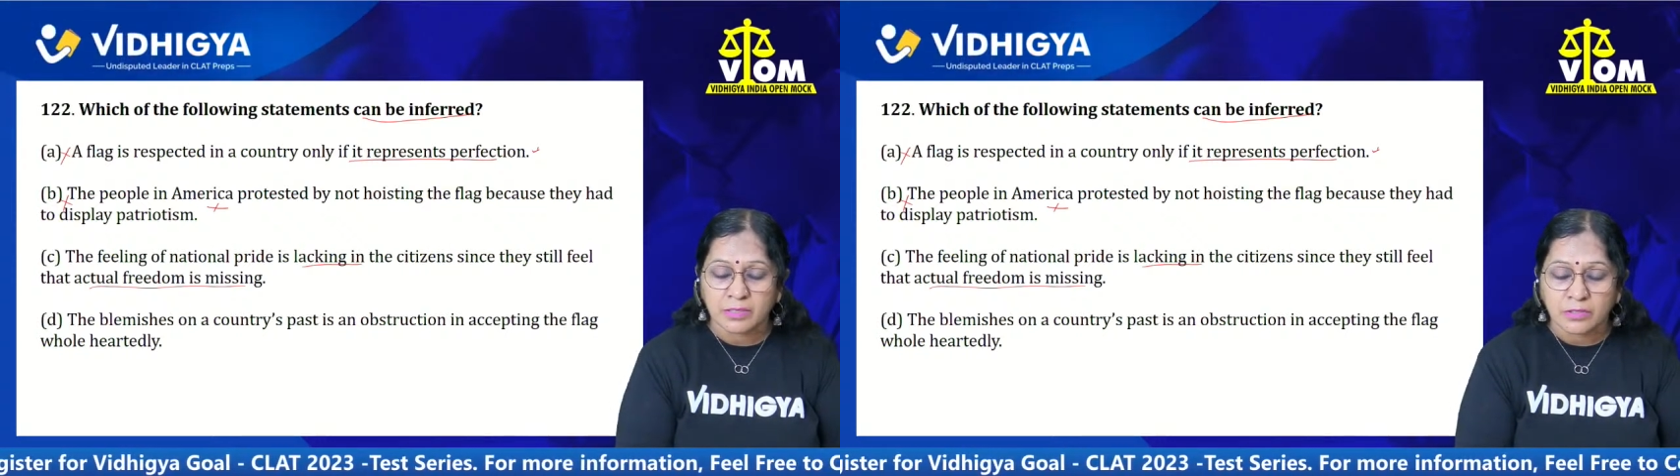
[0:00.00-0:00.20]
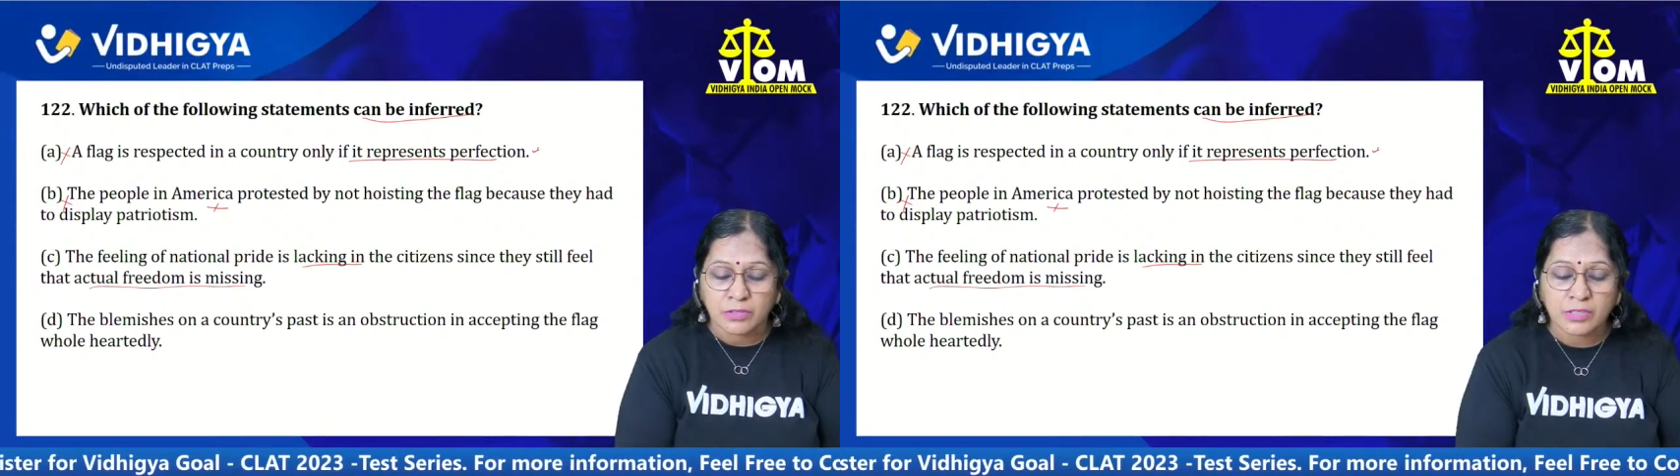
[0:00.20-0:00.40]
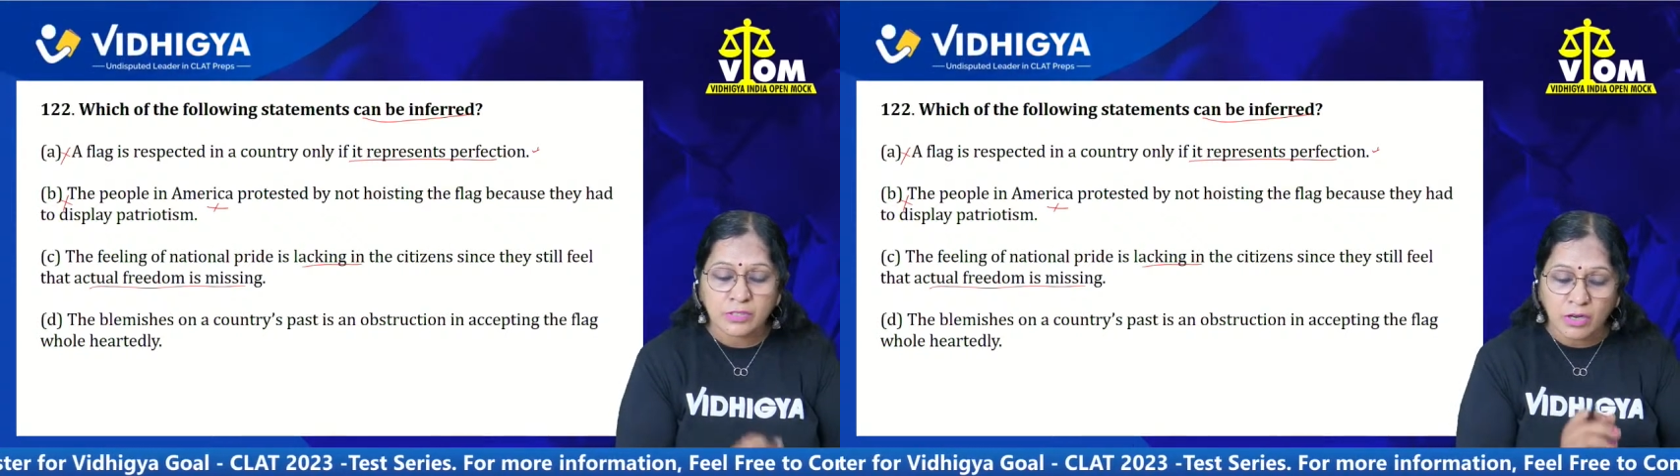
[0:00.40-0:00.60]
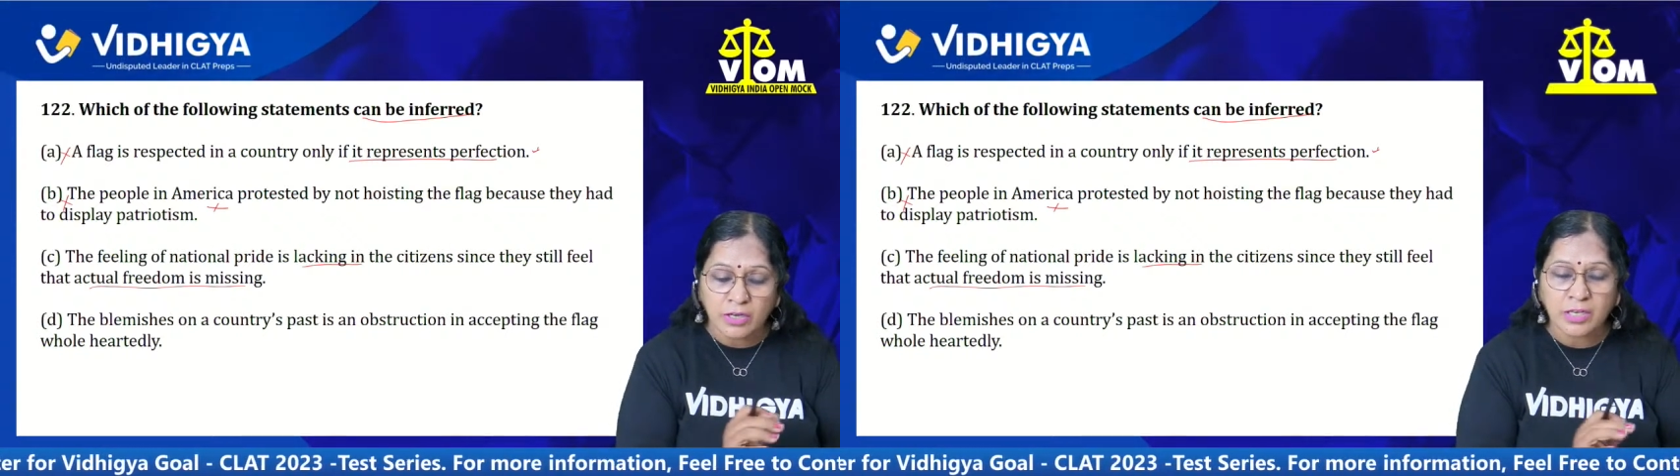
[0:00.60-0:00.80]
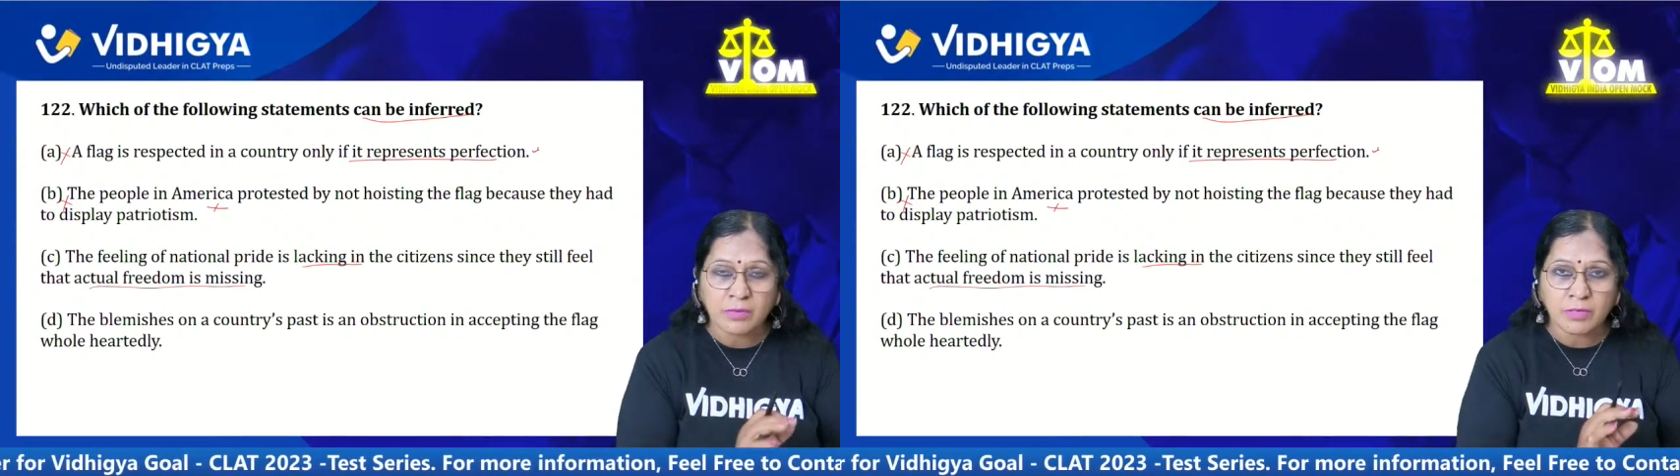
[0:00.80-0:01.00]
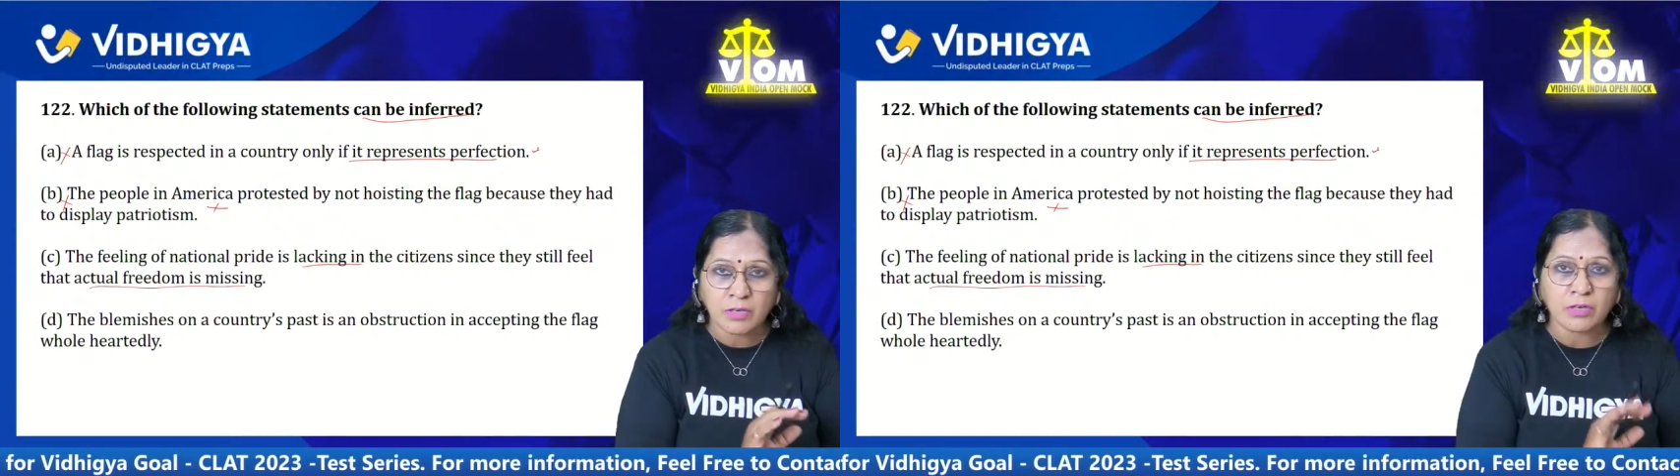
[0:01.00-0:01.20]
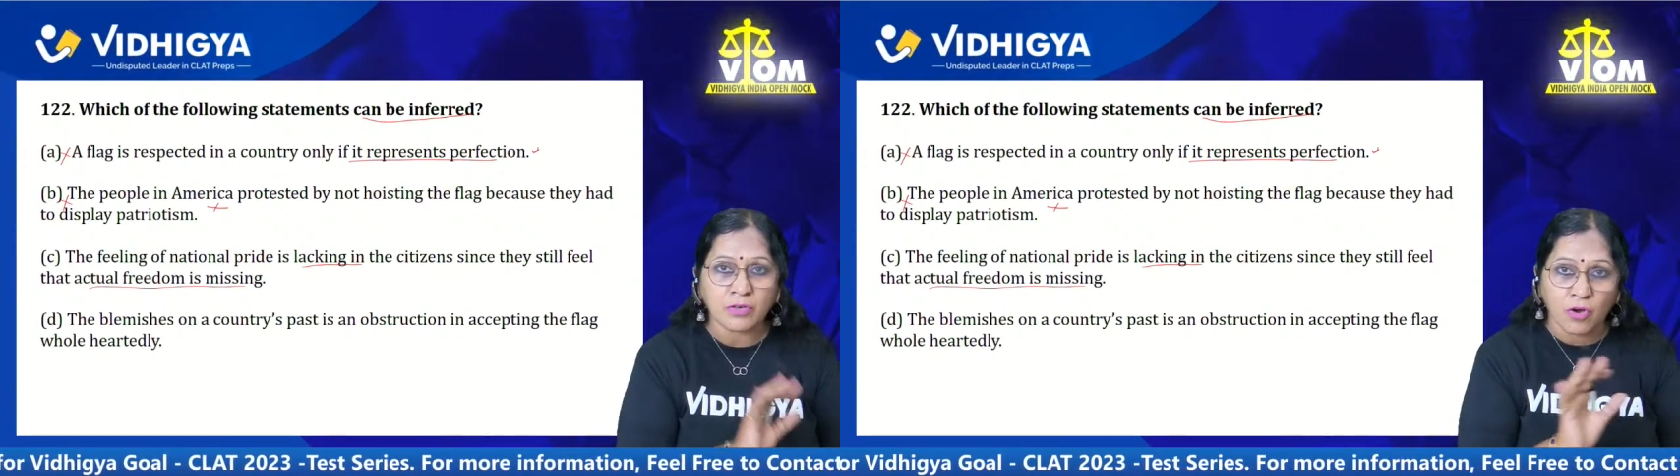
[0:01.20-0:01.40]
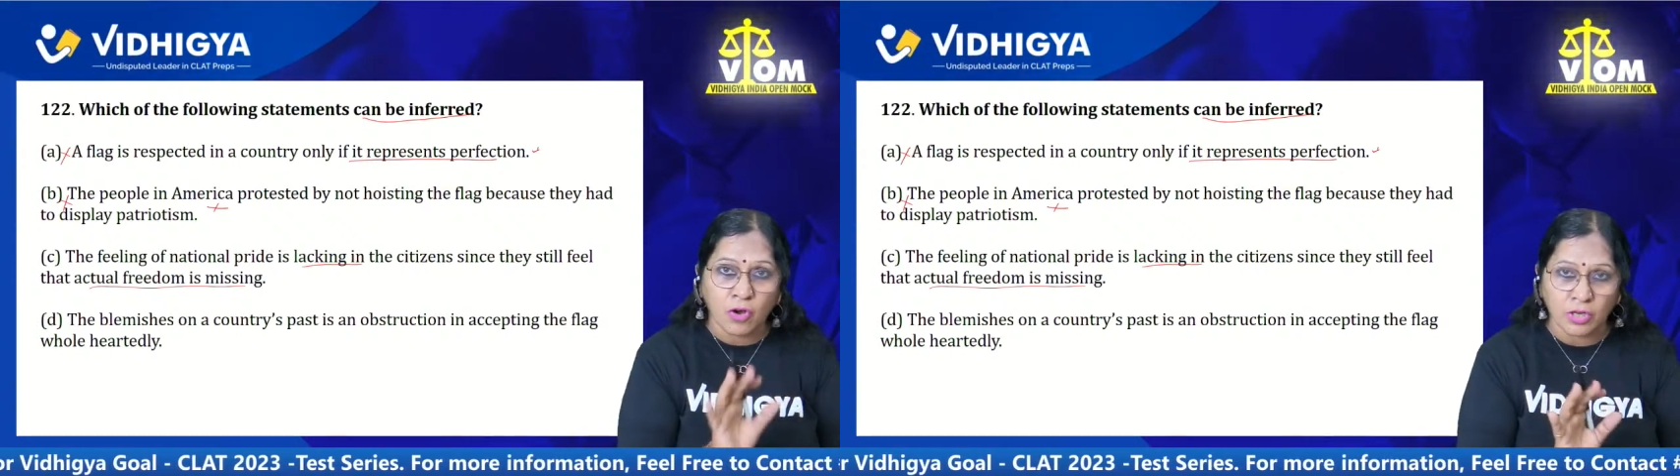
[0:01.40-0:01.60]
So it's talking about not
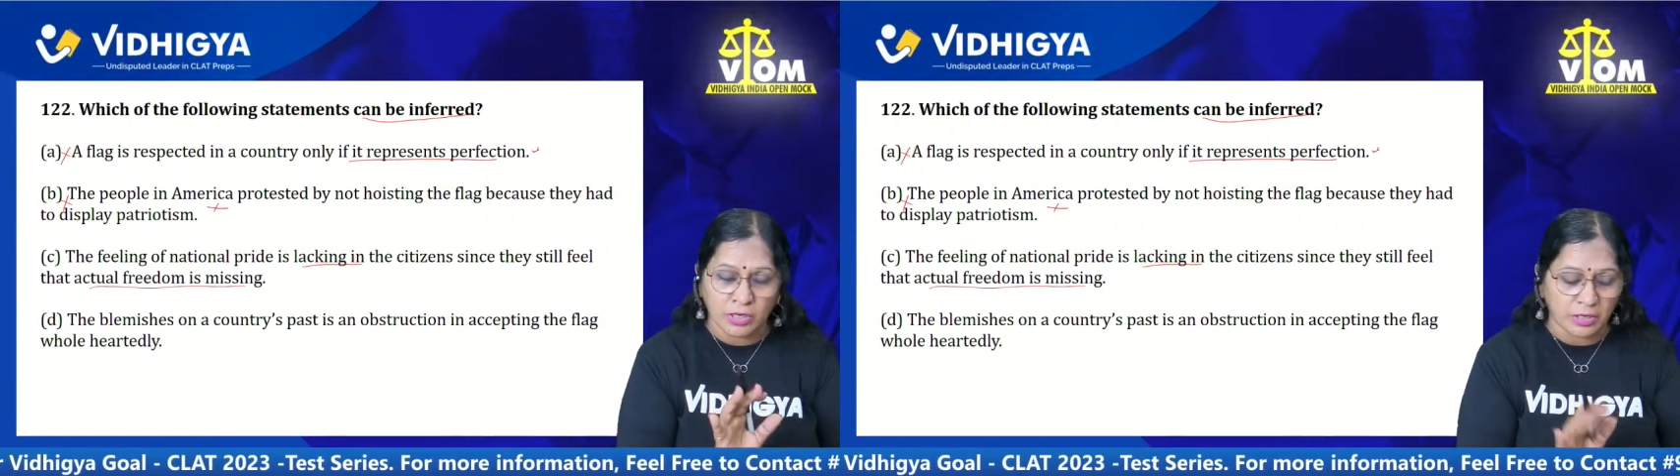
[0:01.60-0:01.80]
all.